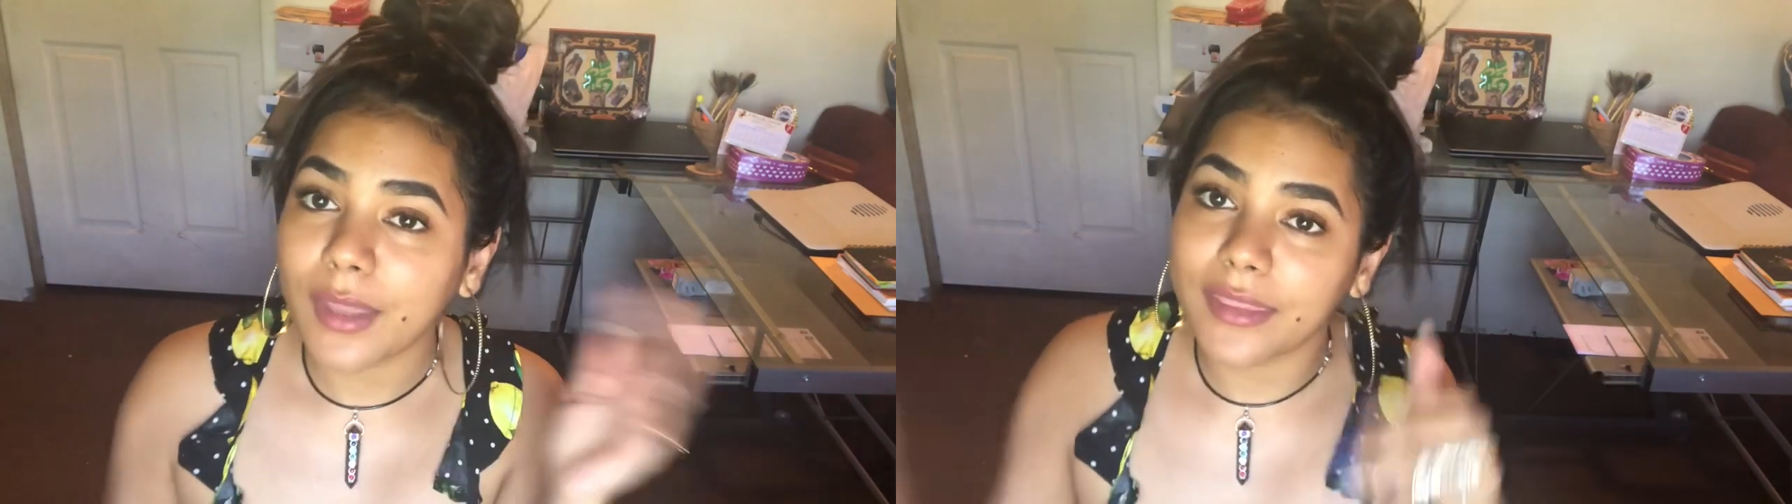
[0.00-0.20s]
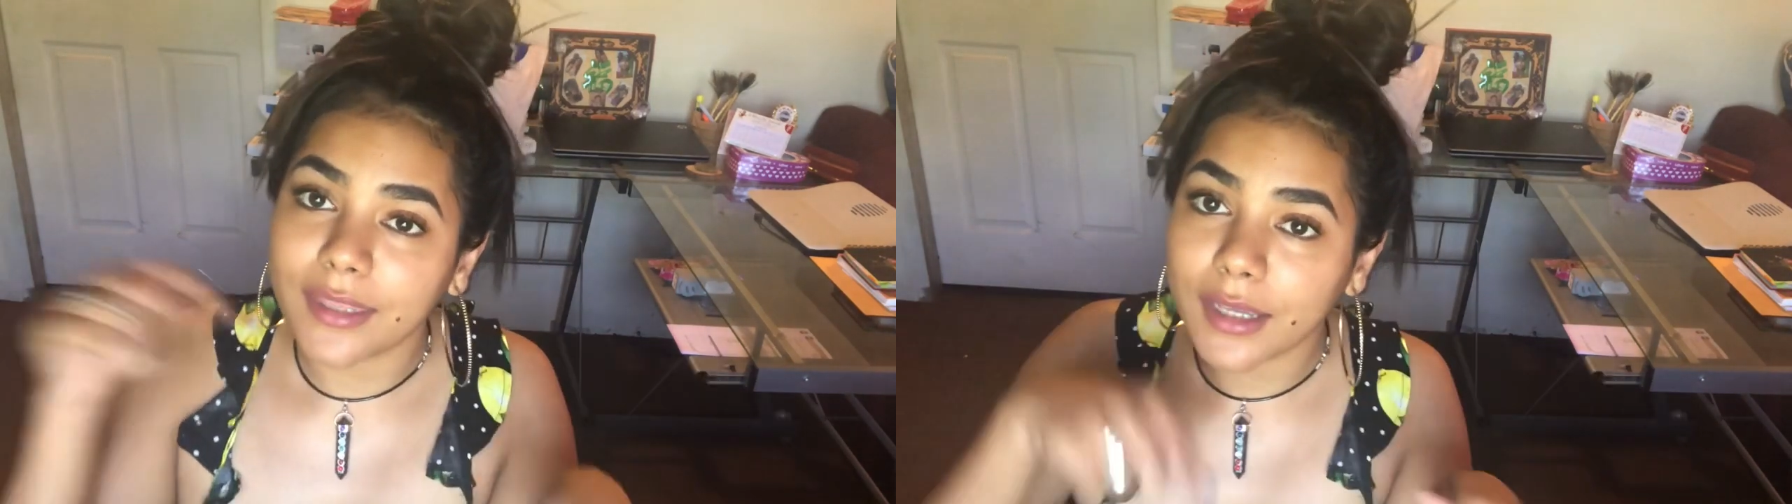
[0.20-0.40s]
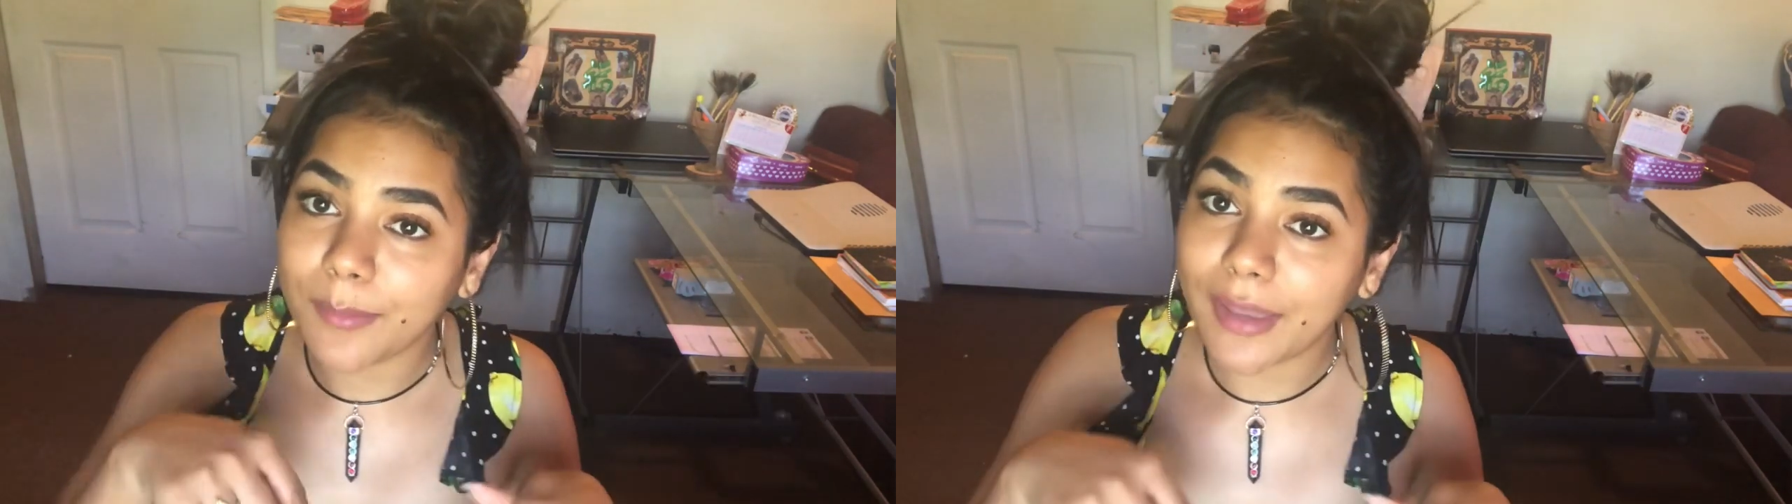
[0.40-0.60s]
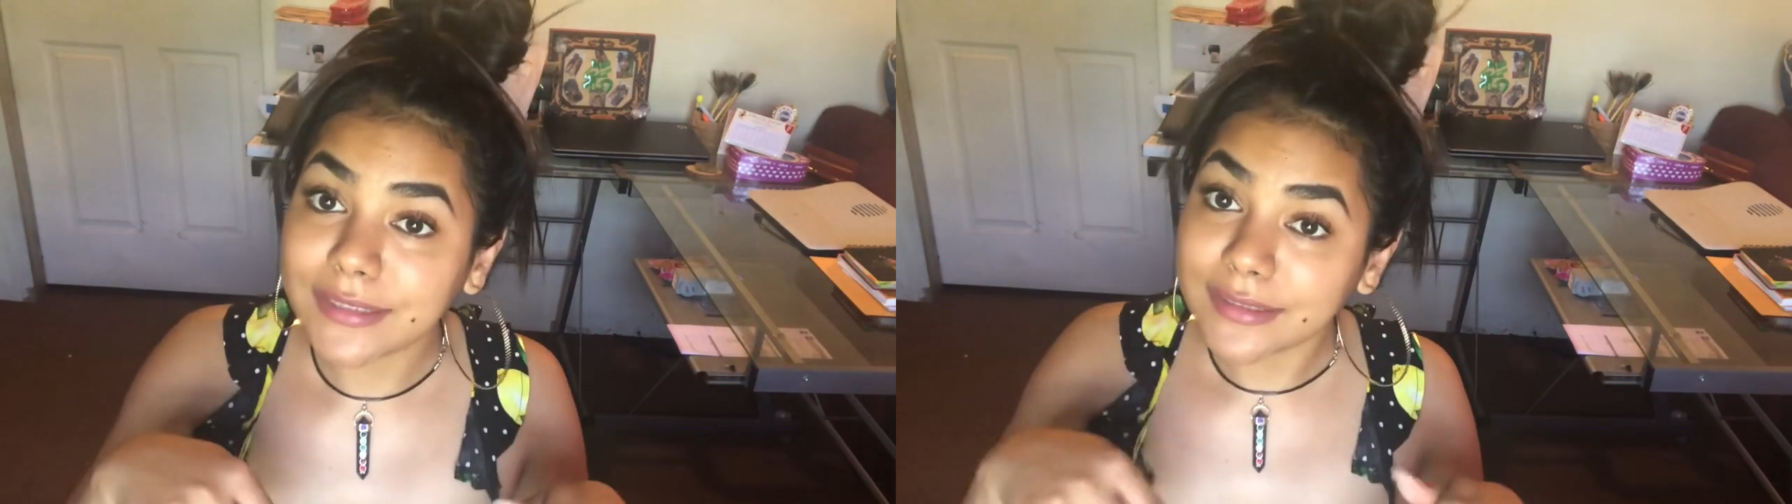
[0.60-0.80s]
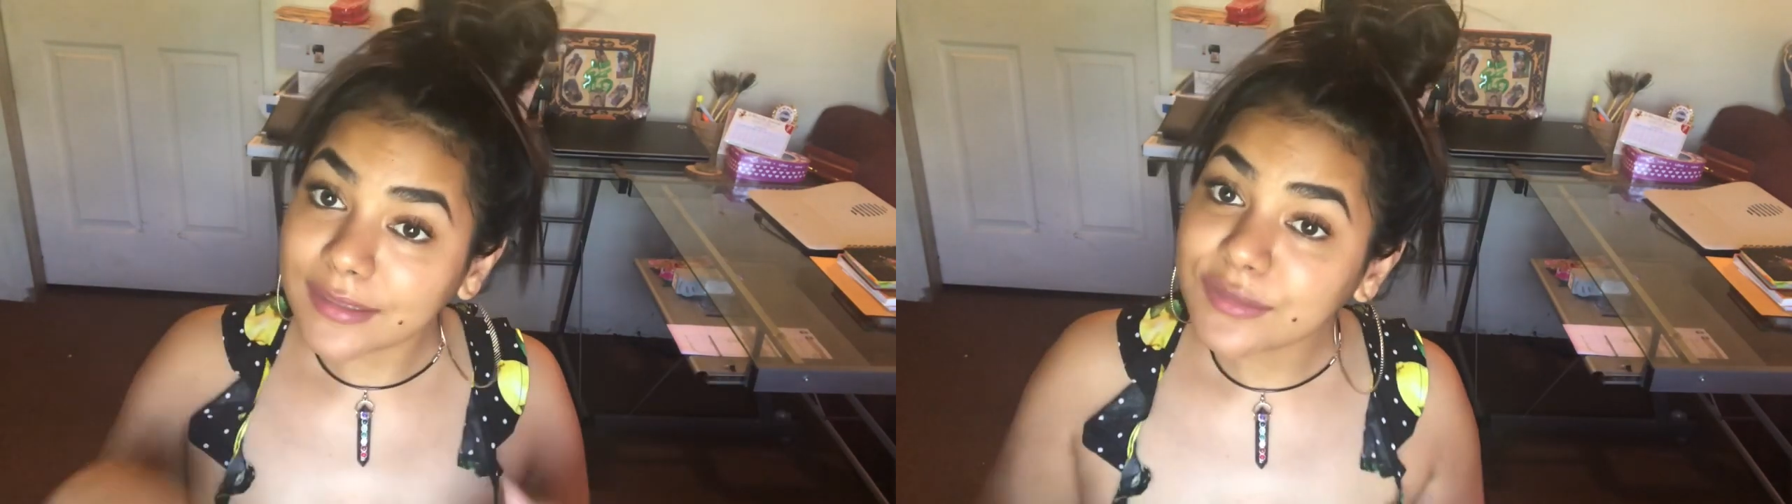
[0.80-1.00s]
and then come back
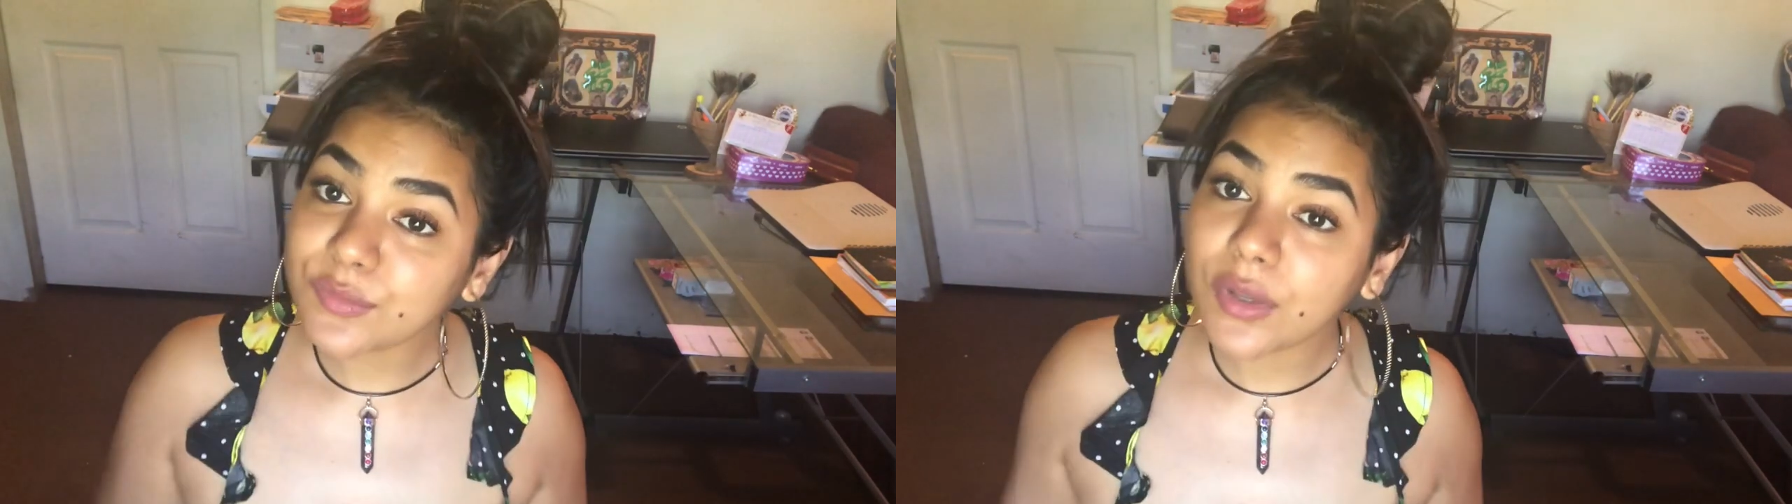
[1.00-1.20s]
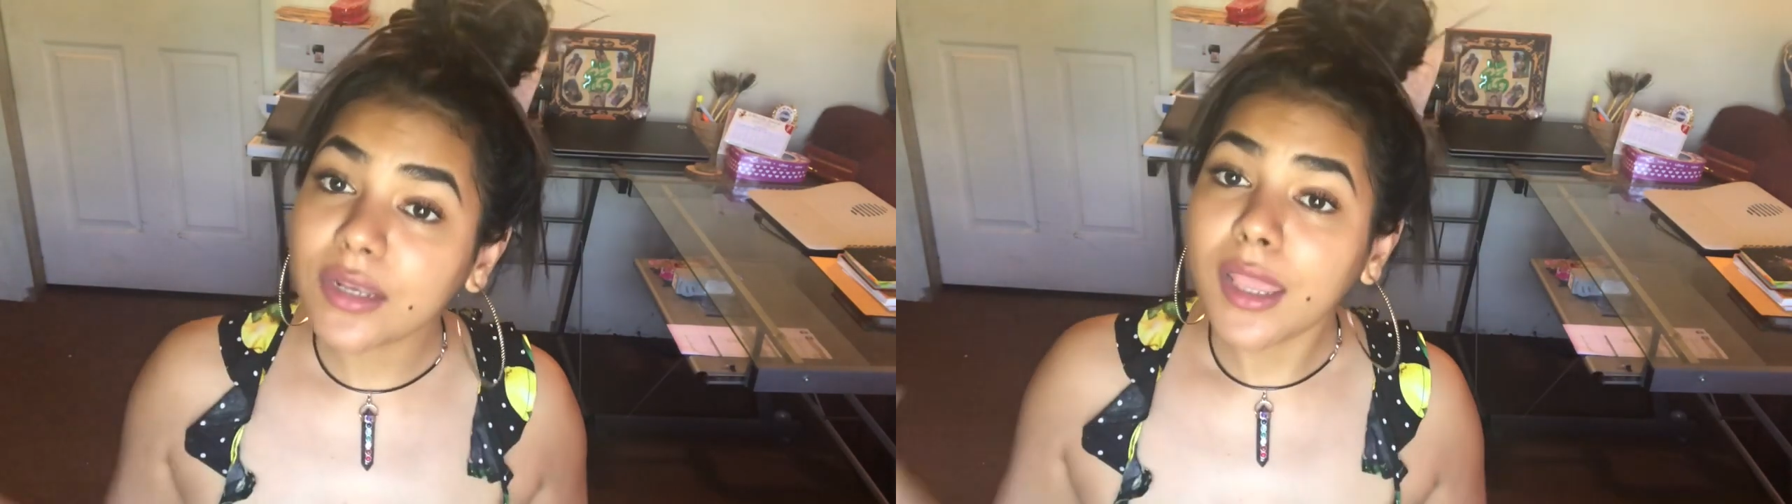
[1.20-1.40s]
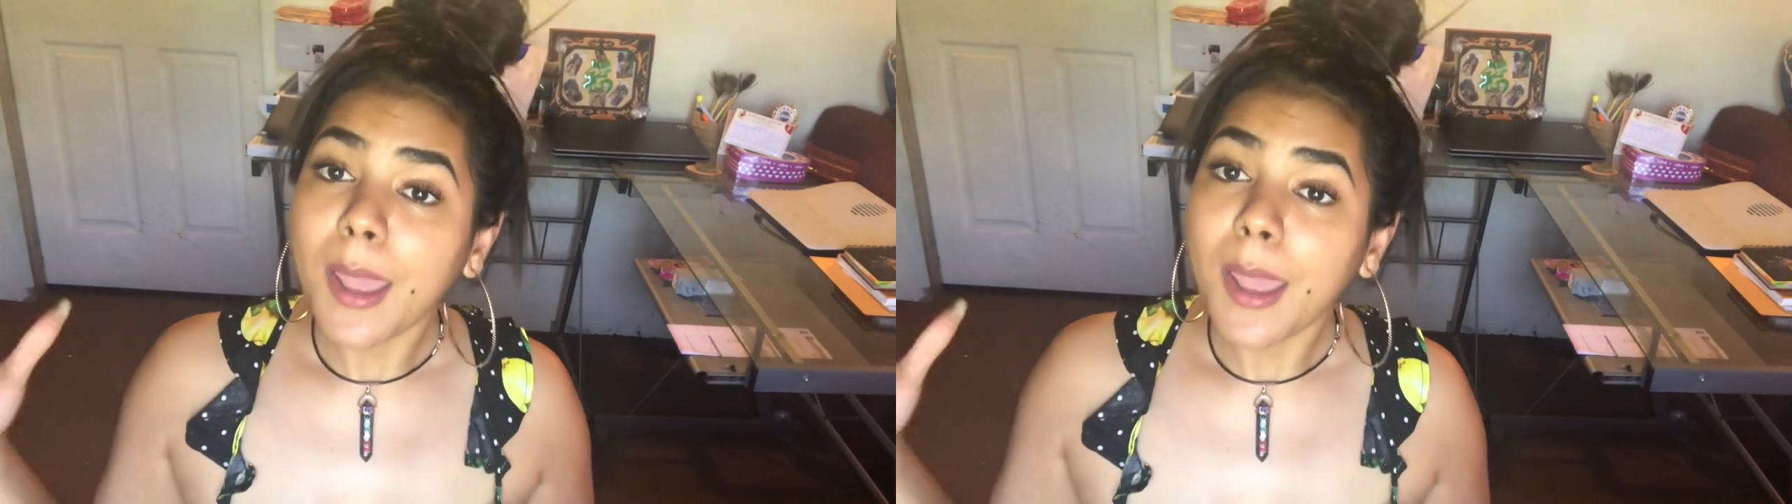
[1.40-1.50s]
to this one.